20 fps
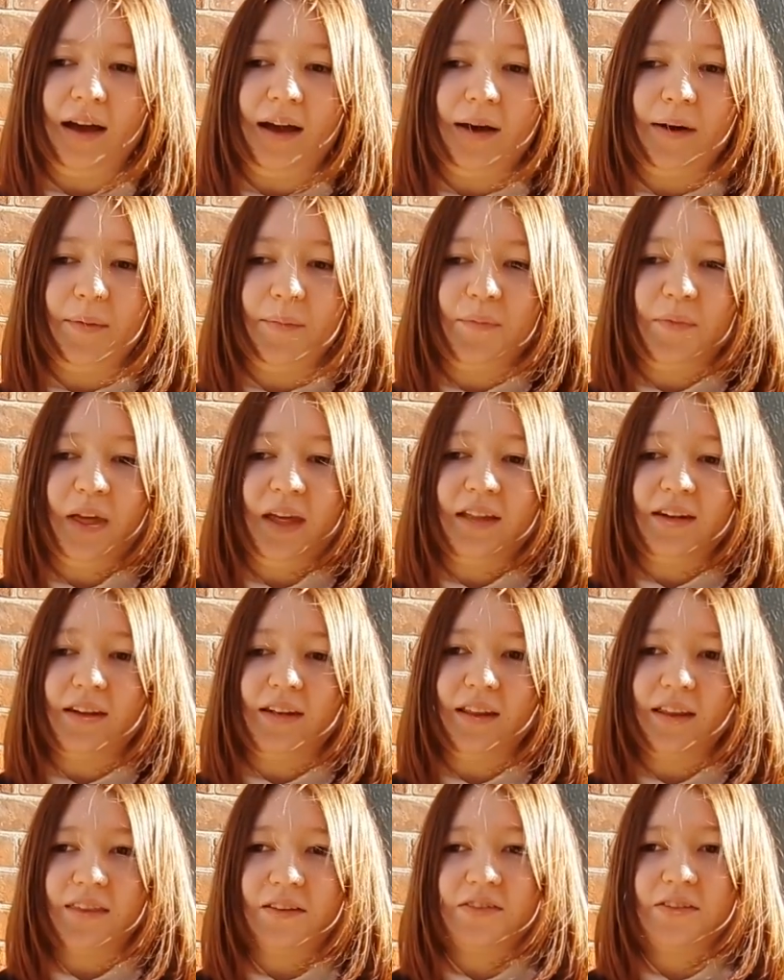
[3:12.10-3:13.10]
Um, and
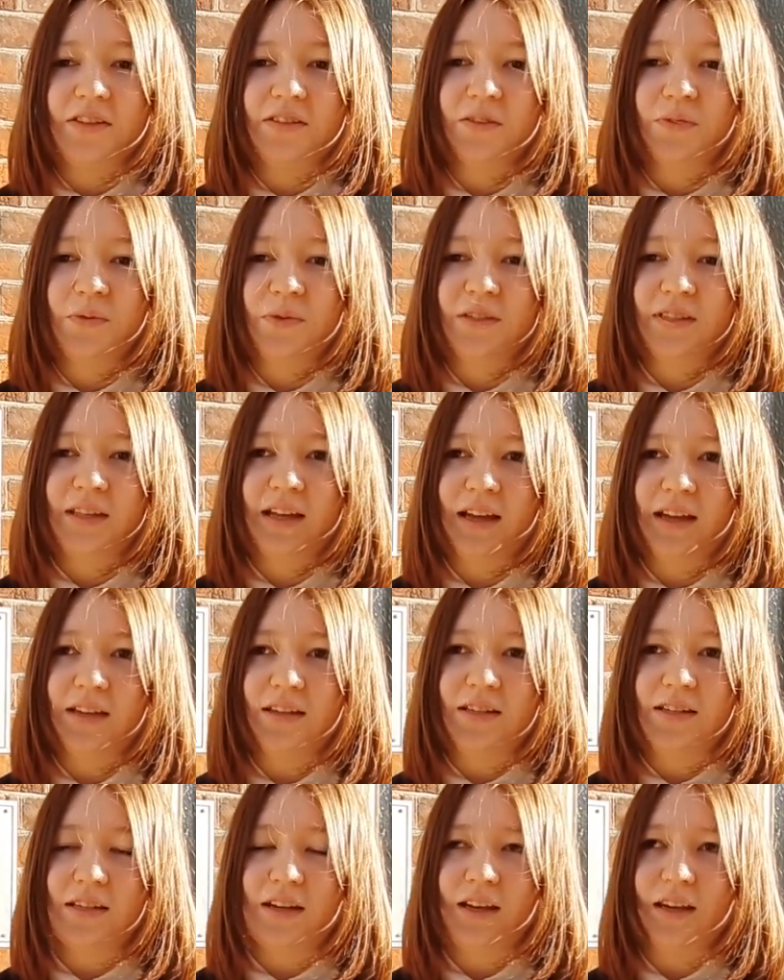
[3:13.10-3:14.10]
another reason was
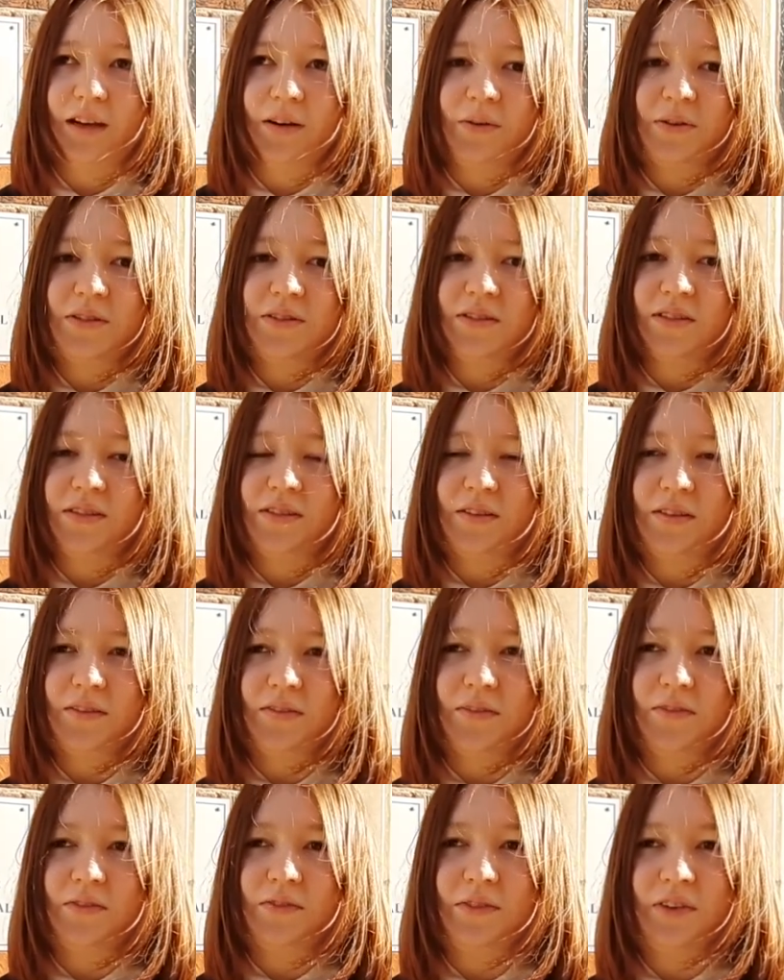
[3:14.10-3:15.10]
that it was
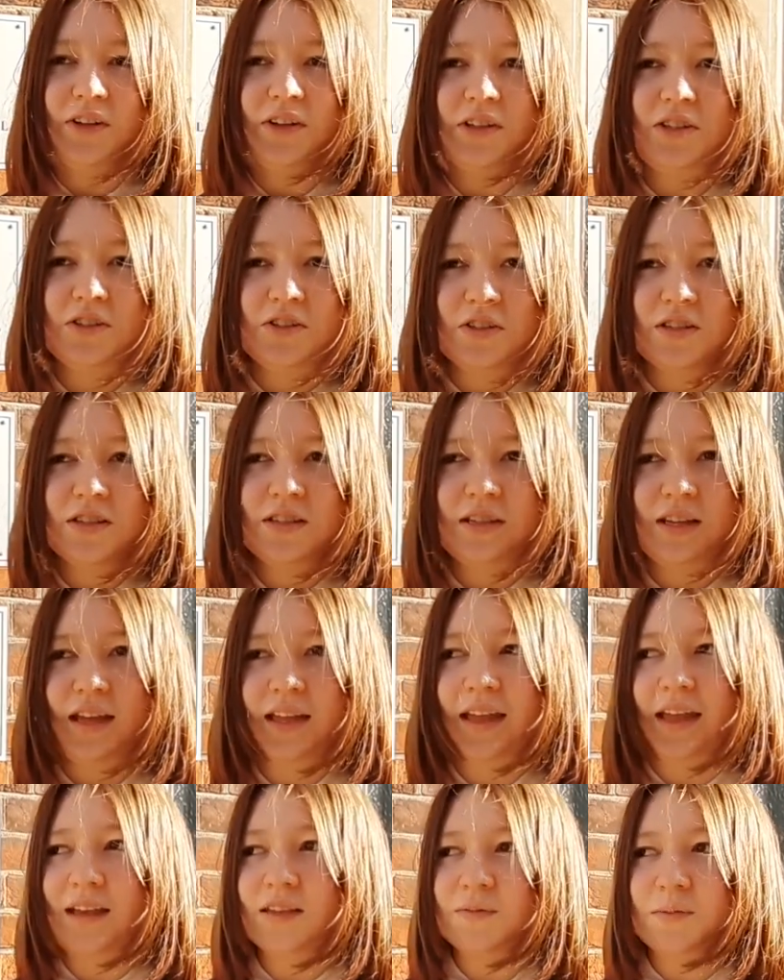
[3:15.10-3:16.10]
very
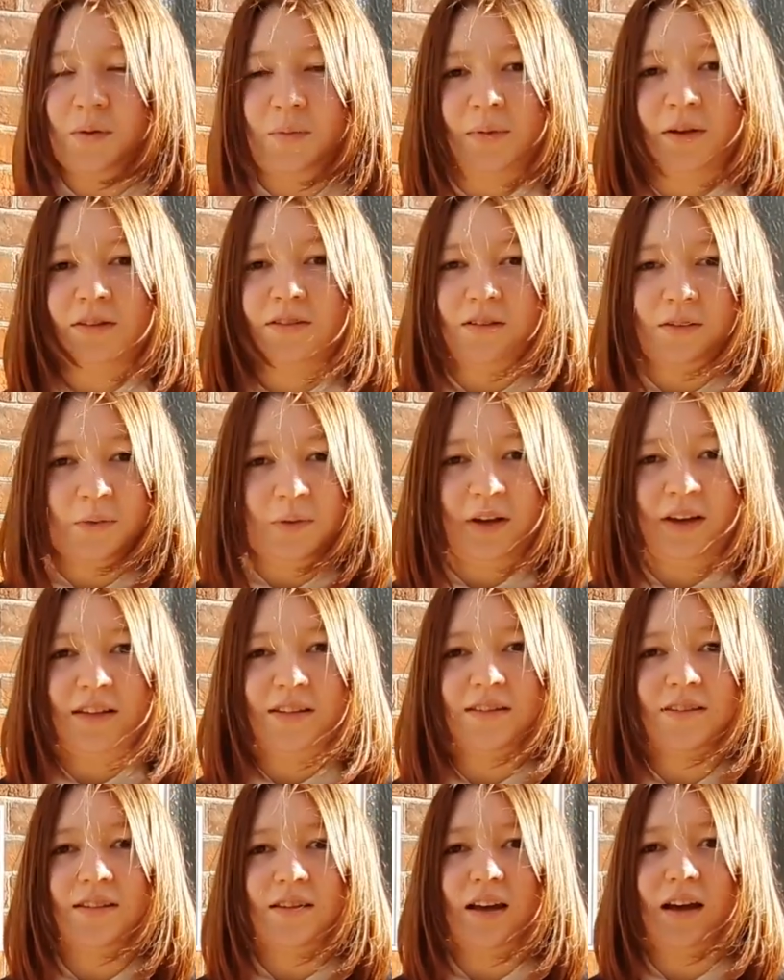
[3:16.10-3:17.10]
interesting experimental
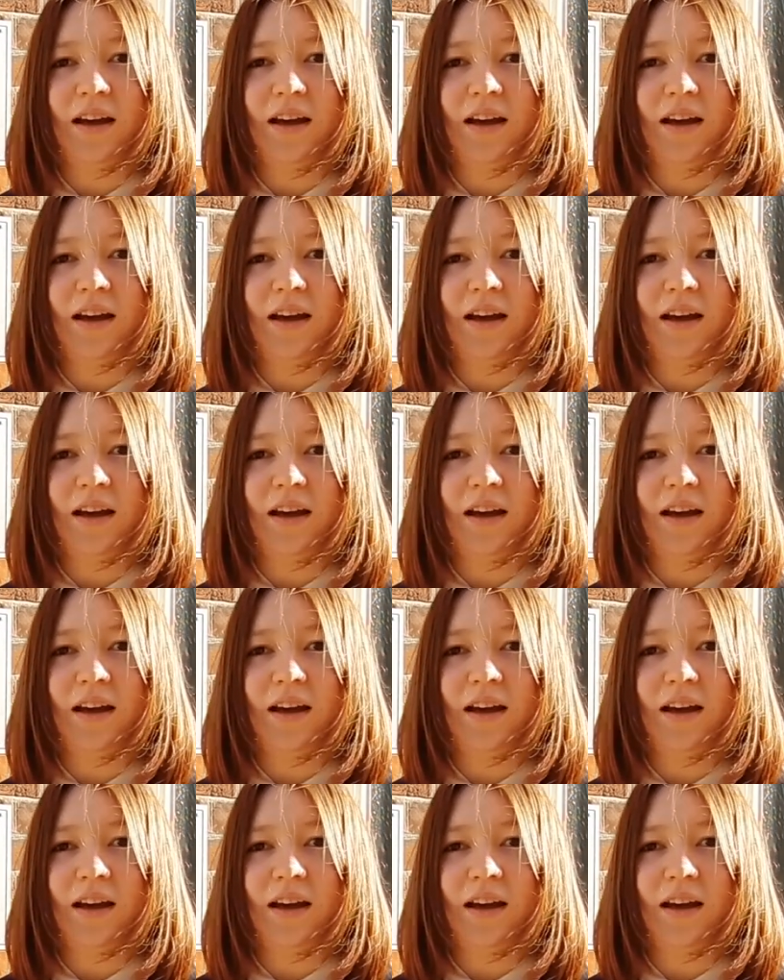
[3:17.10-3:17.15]
wise.